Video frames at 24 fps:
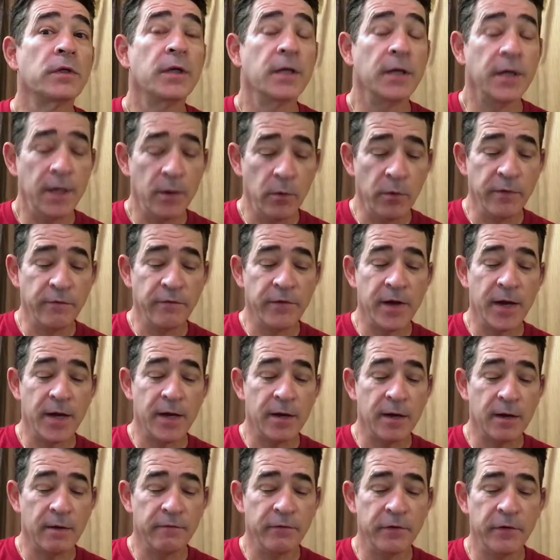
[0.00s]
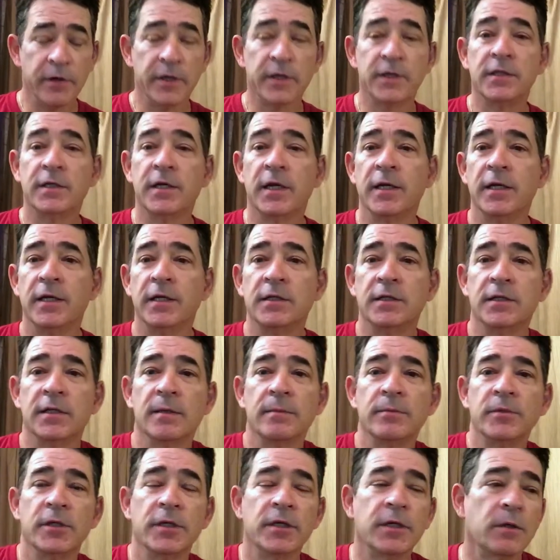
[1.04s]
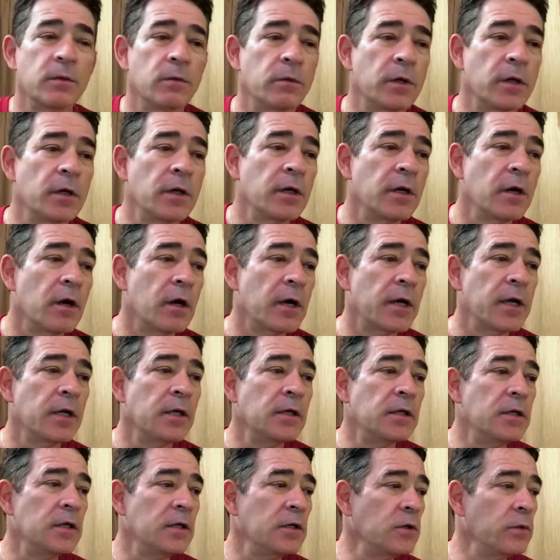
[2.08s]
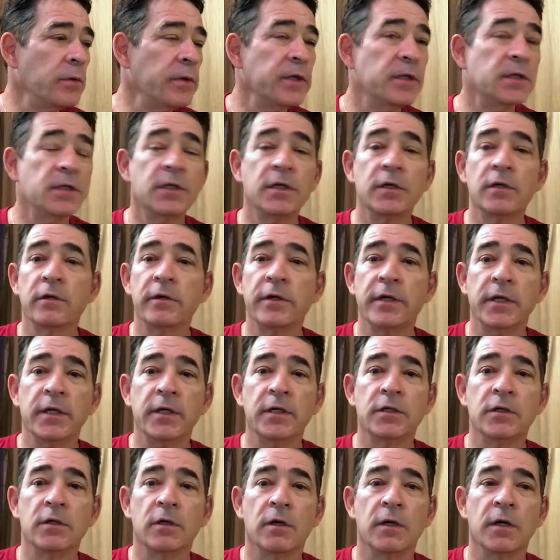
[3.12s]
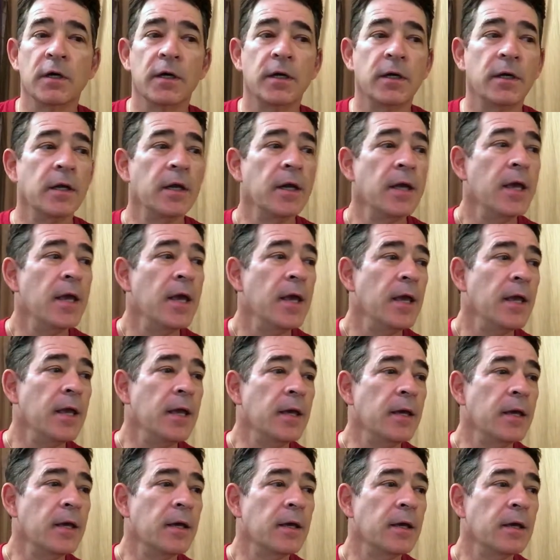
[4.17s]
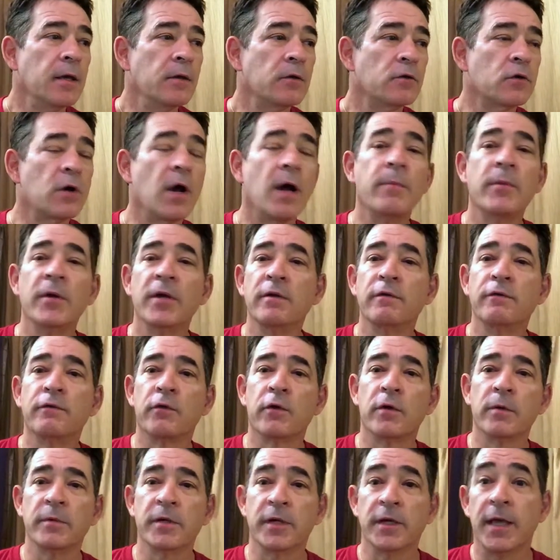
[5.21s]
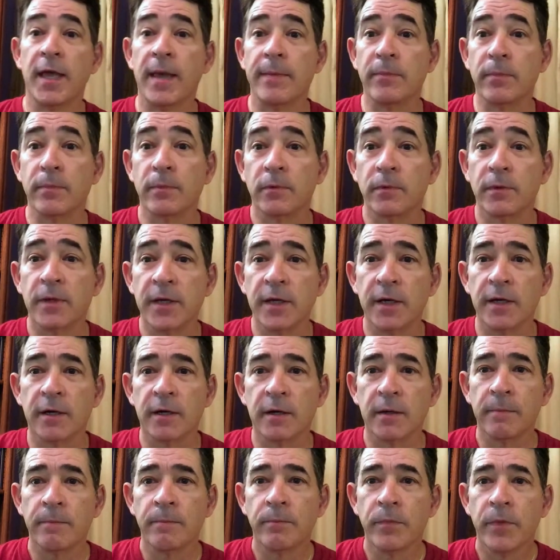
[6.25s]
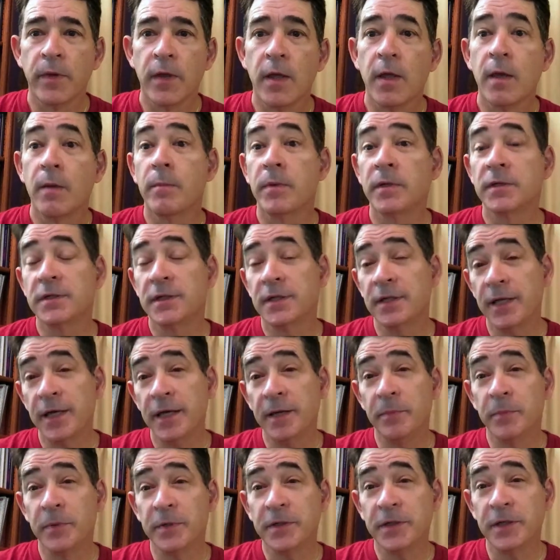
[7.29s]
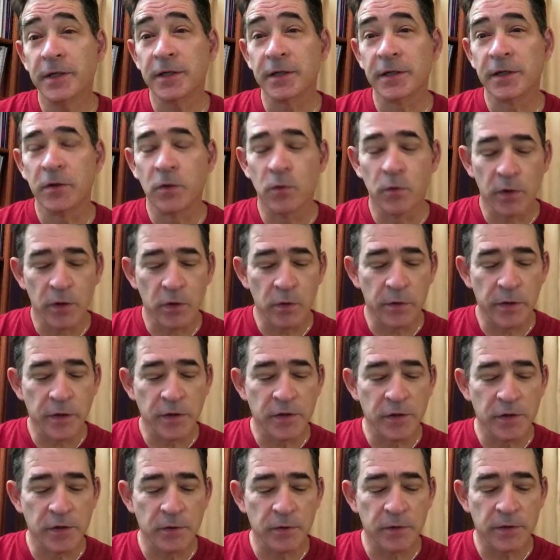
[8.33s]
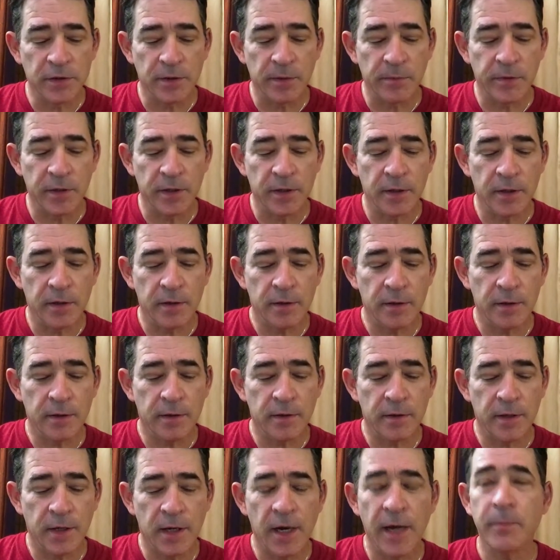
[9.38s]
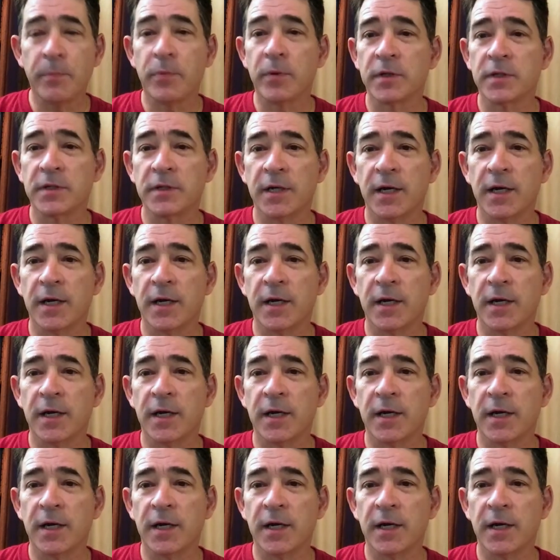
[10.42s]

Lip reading: Today we've got a very exciting subject in our continuing series on trauma-informed and capable care. But today, particularly, we're going to do something that I